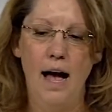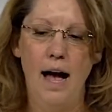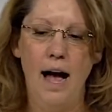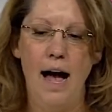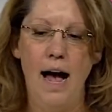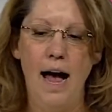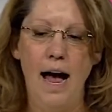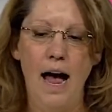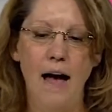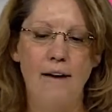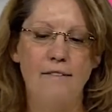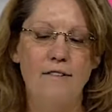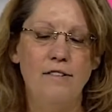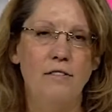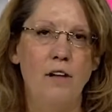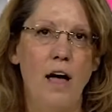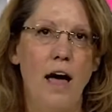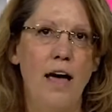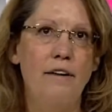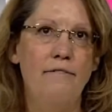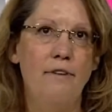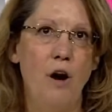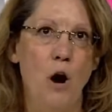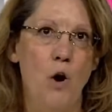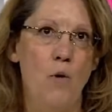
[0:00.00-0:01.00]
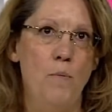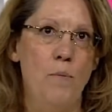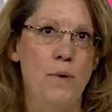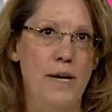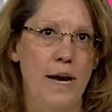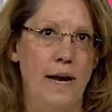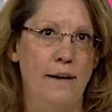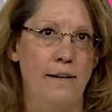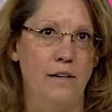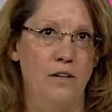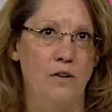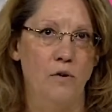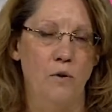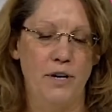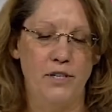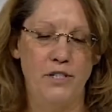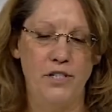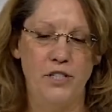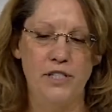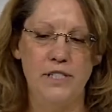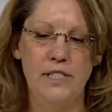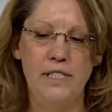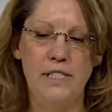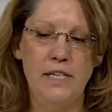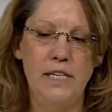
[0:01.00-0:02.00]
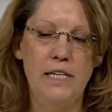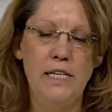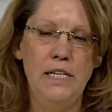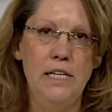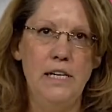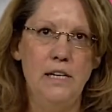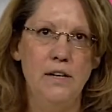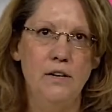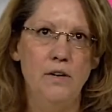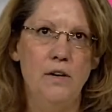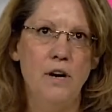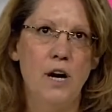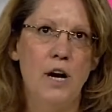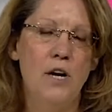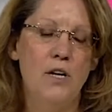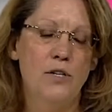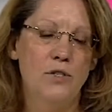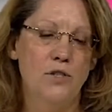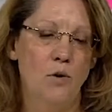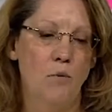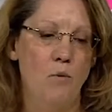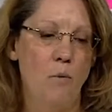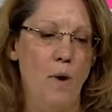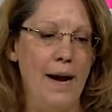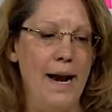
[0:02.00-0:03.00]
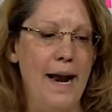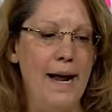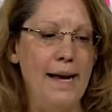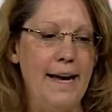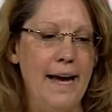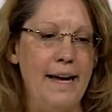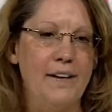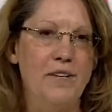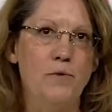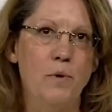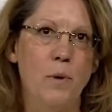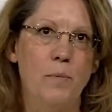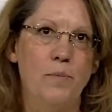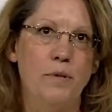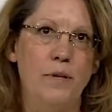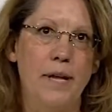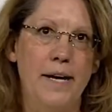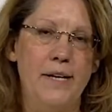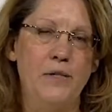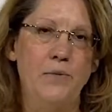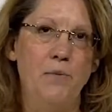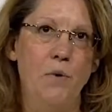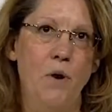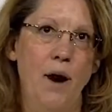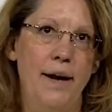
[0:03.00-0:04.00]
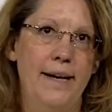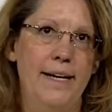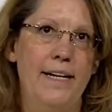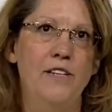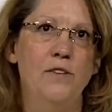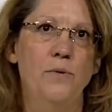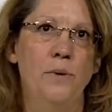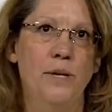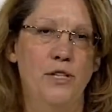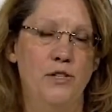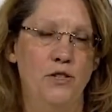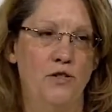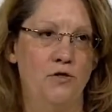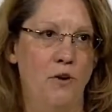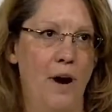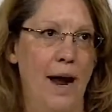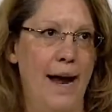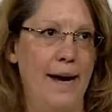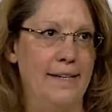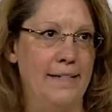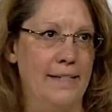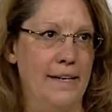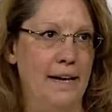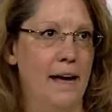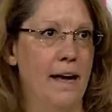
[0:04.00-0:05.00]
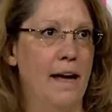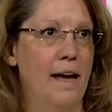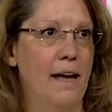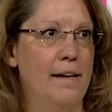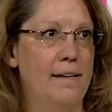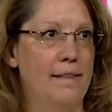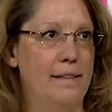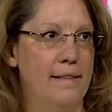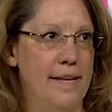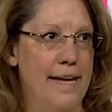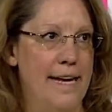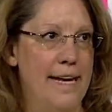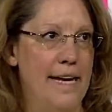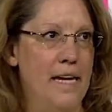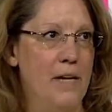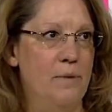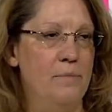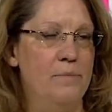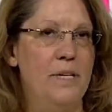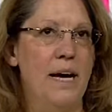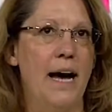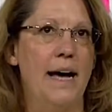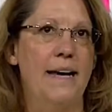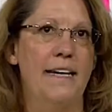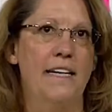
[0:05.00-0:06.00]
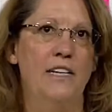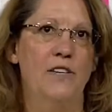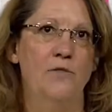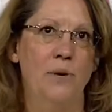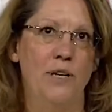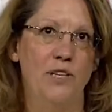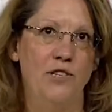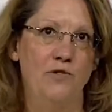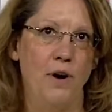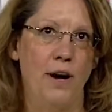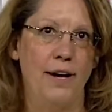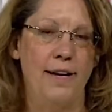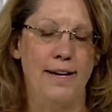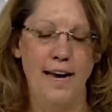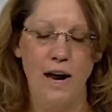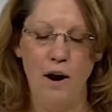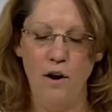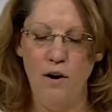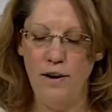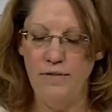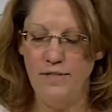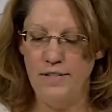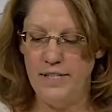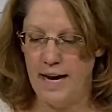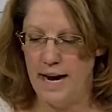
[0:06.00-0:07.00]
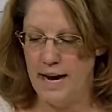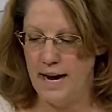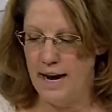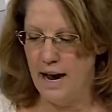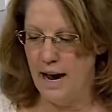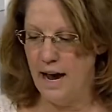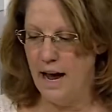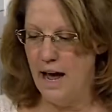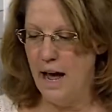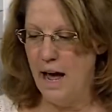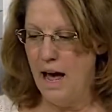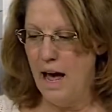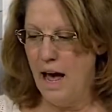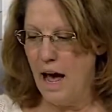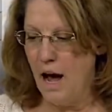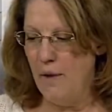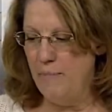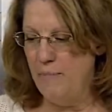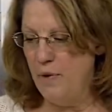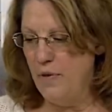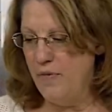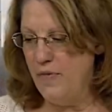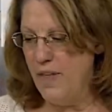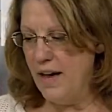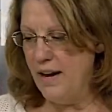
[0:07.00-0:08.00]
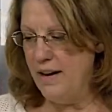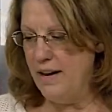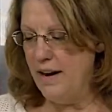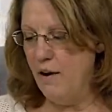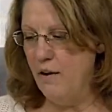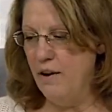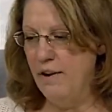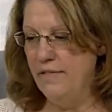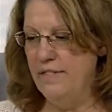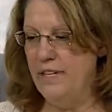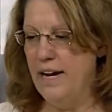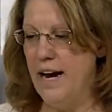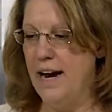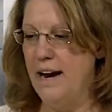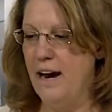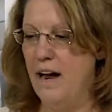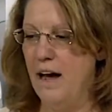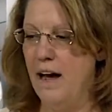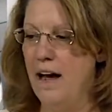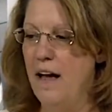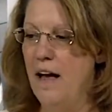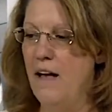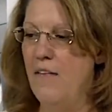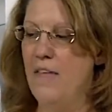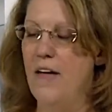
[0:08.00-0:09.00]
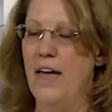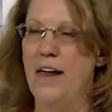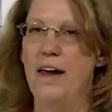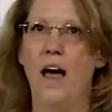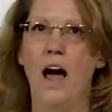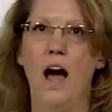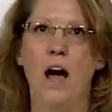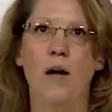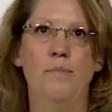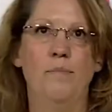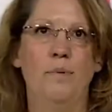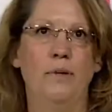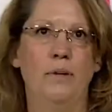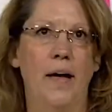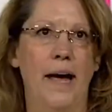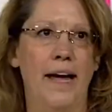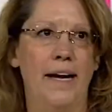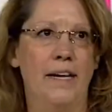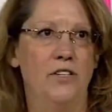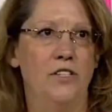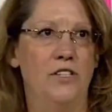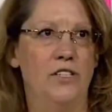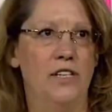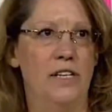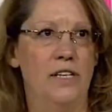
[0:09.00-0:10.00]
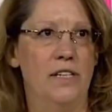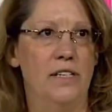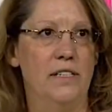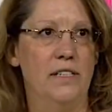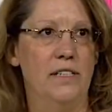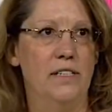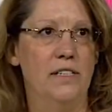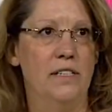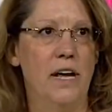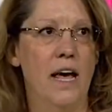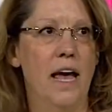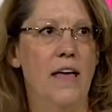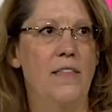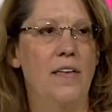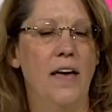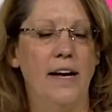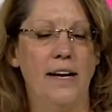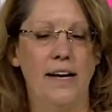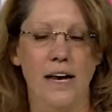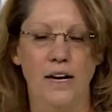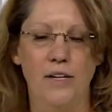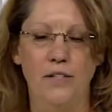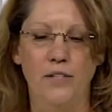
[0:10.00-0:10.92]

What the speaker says: I have a lot of open-ended questions in here, so when I get to a place where I need to extract themes, I need to extract narrative data, I put that narrative data then on blank sheets that get